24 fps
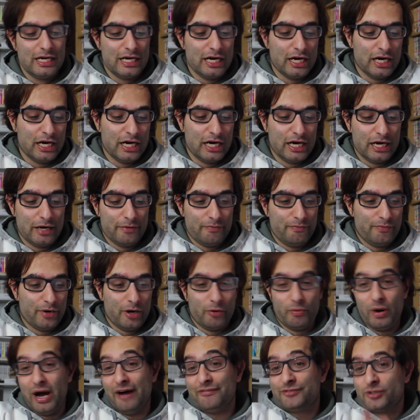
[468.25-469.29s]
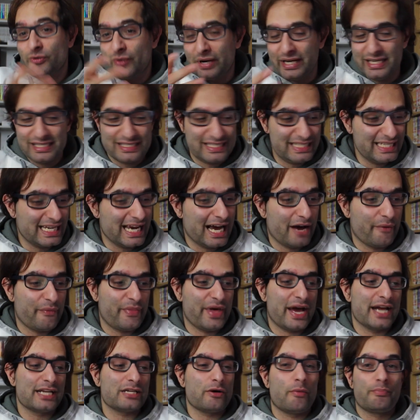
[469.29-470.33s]
But we'll have to wait and see how
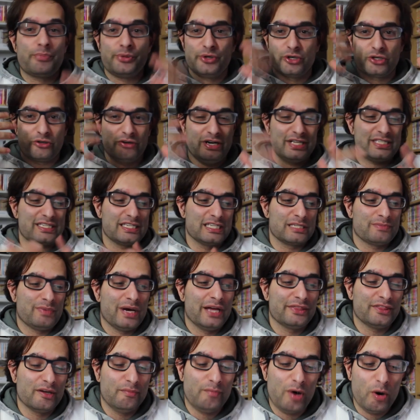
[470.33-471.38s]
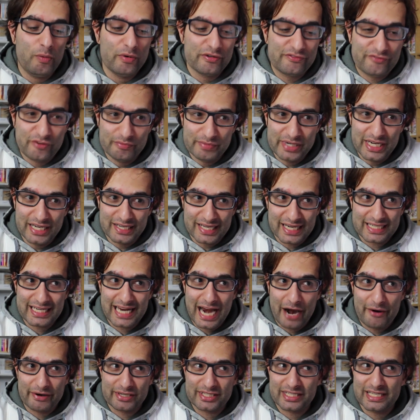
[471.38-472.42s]
that progresses. But at the moment, for me, that
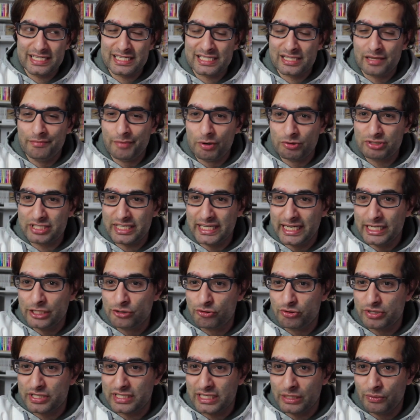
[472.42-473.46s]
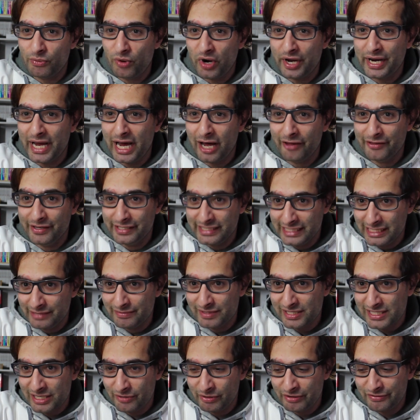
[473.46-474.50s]
character is the most interesting one out of the
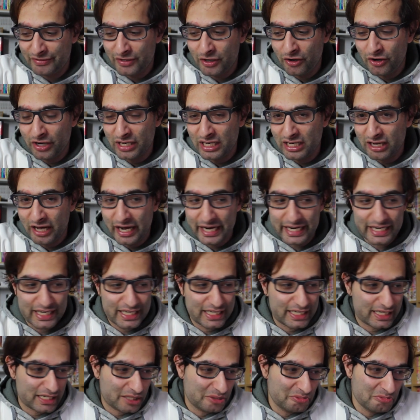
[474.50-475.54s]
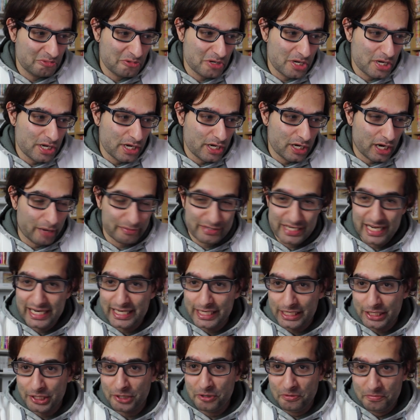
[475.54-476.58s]
demons that we've gotten, like... I'm
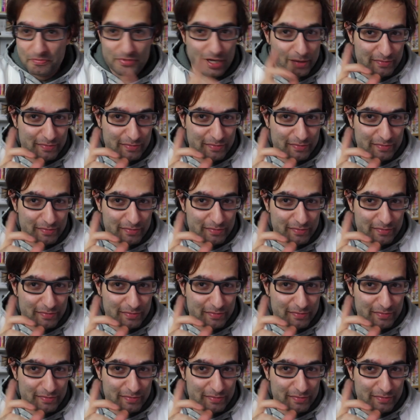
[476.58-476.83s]
telling you,